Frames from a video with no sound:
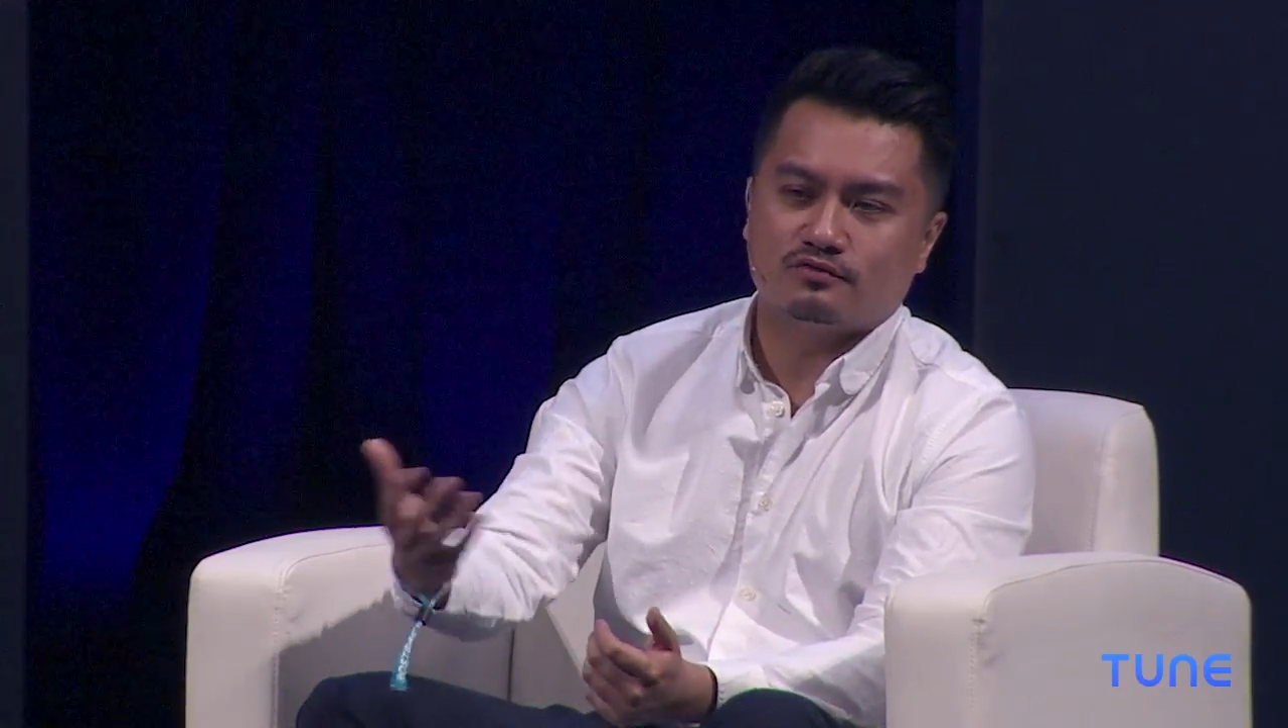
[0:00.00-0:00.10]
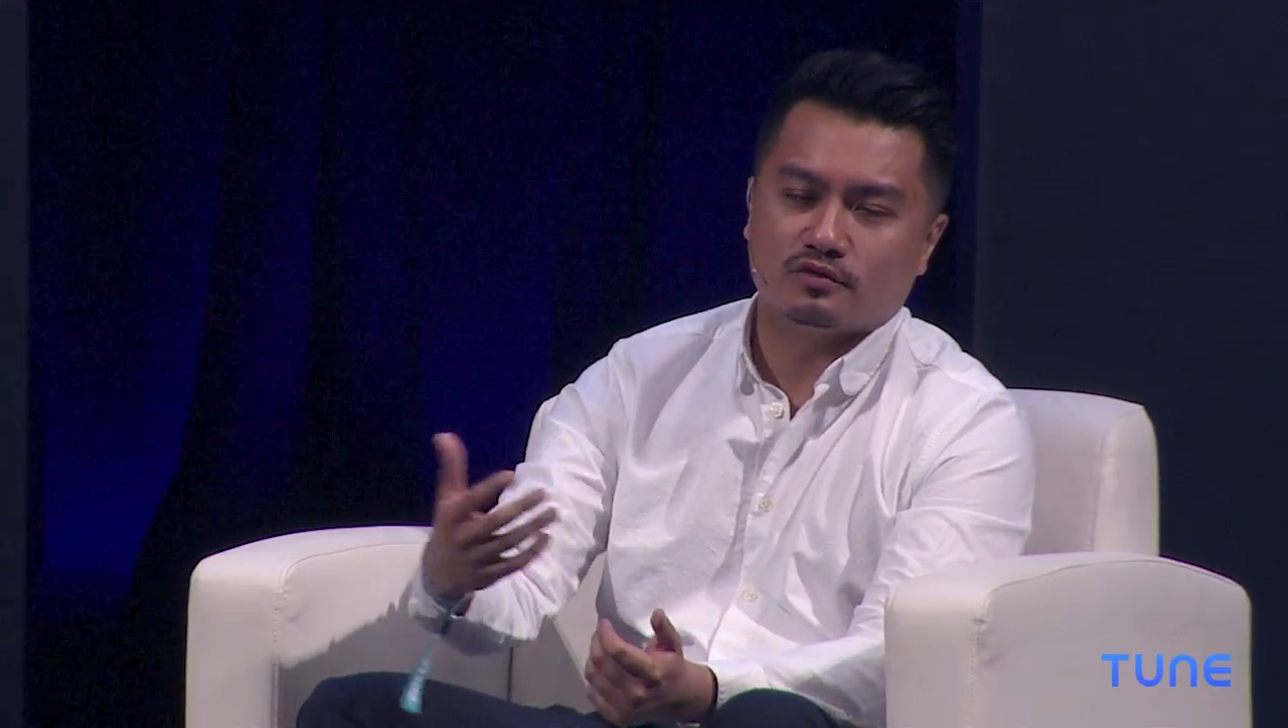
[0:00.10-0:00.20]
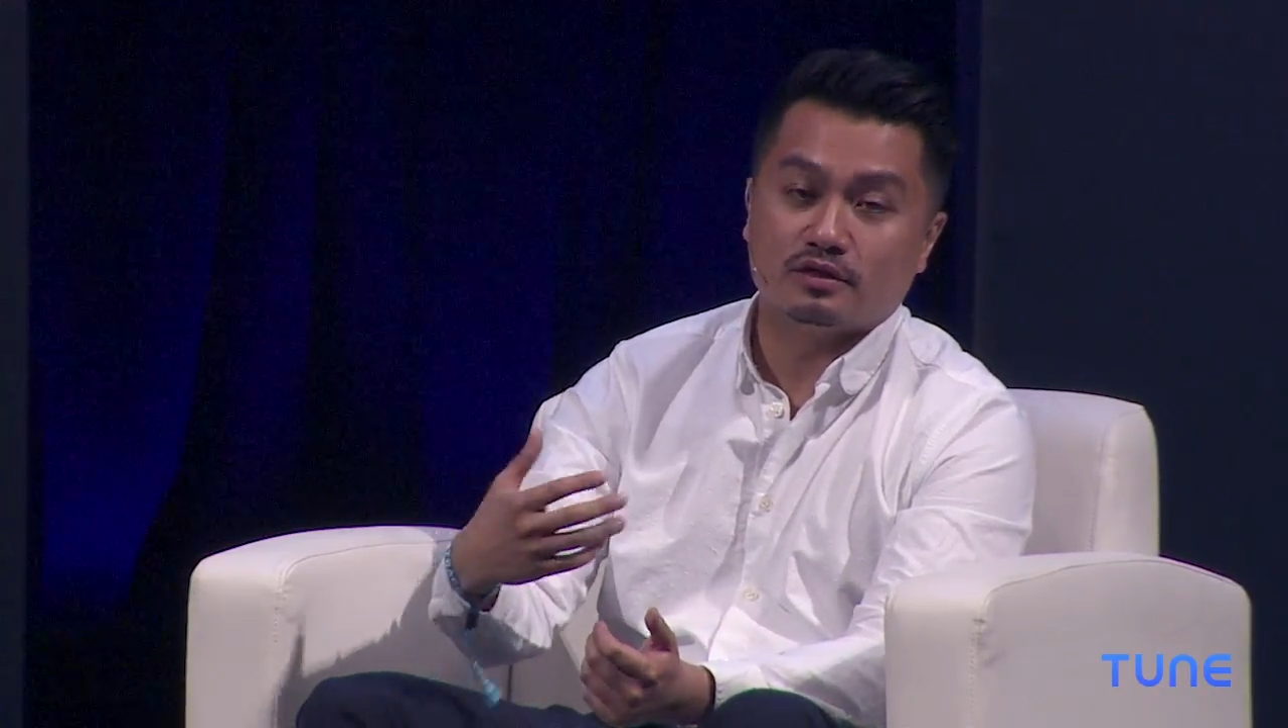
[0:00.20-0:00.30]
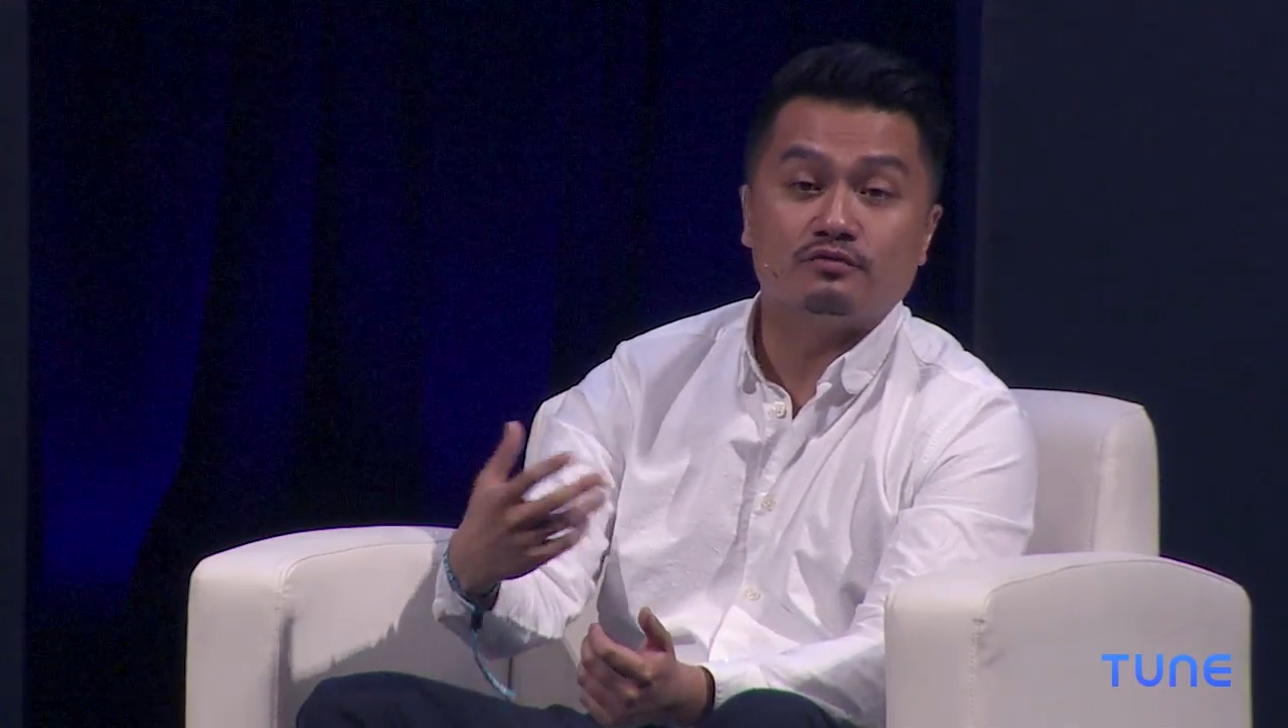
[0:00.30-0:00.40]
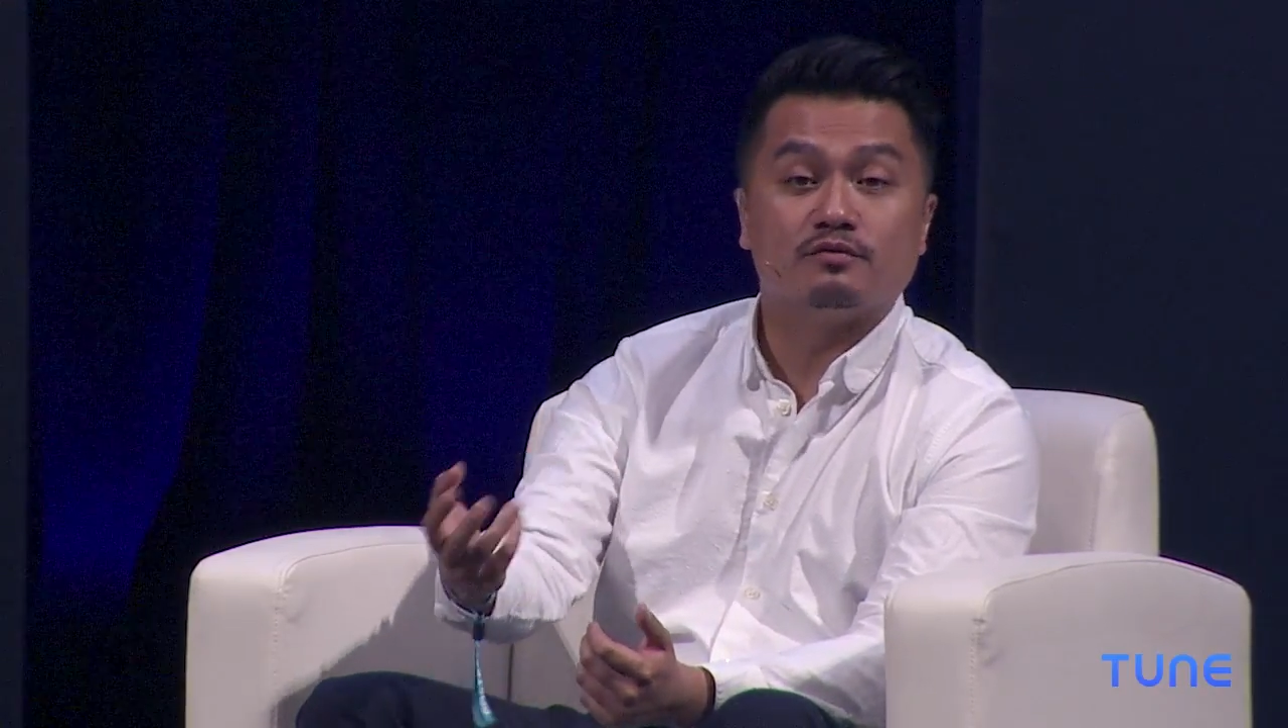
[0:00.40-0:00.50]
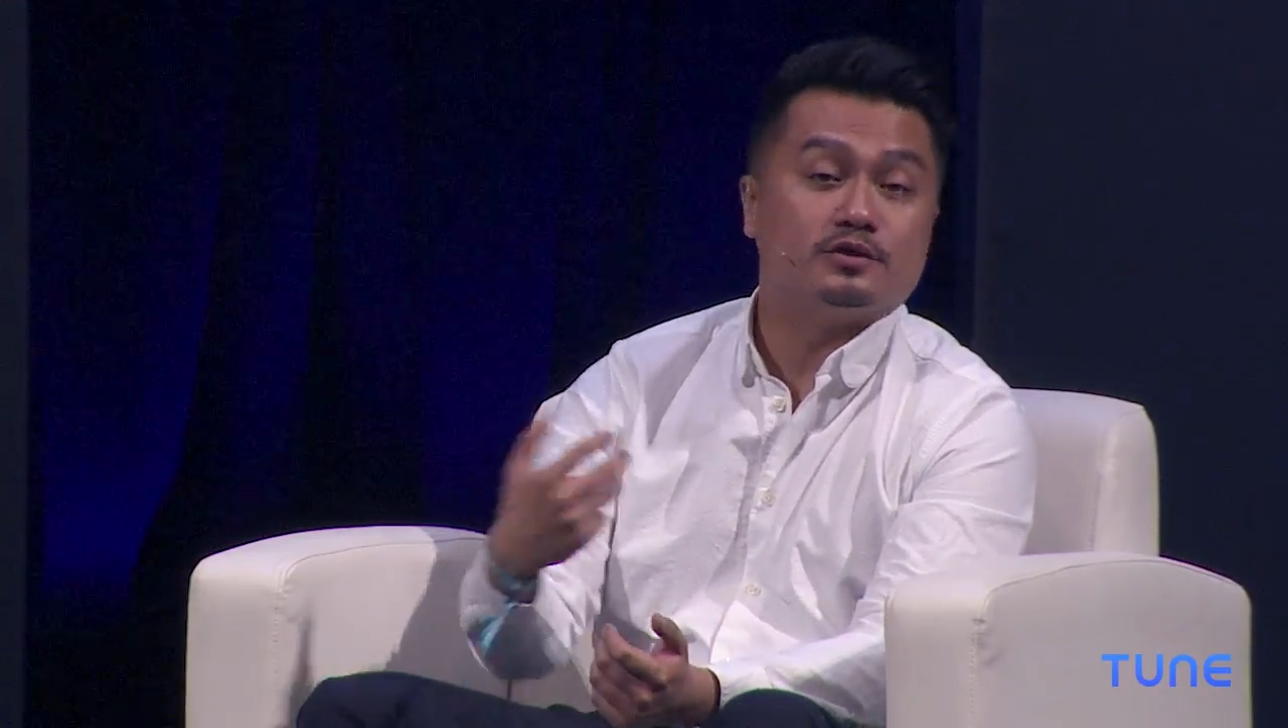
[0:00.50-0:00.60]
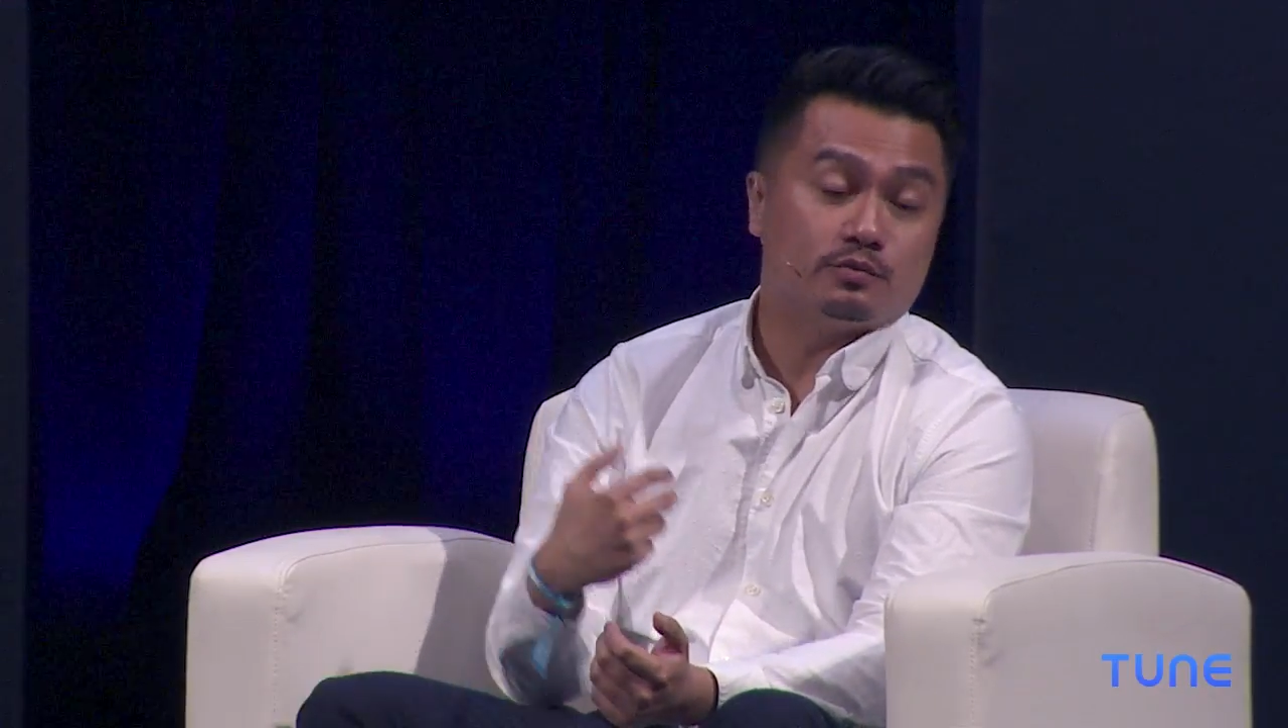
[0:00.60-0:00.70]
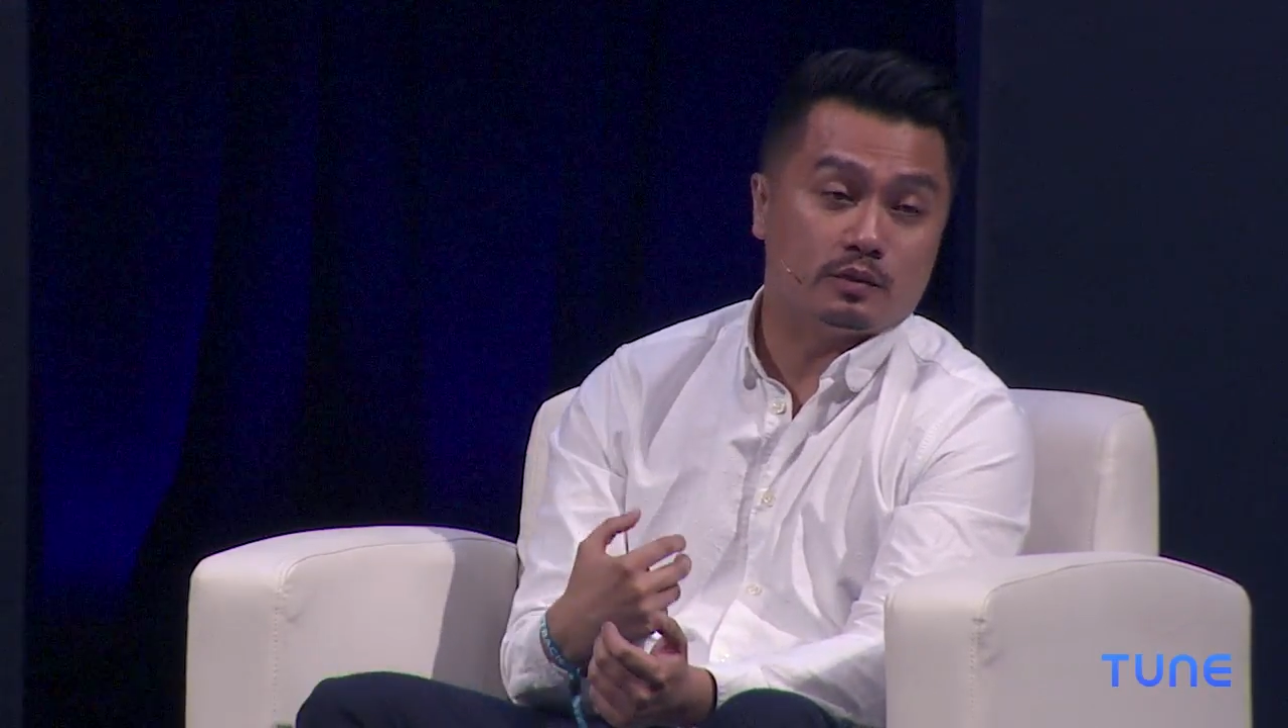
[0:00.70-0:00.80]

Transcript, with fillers: for the information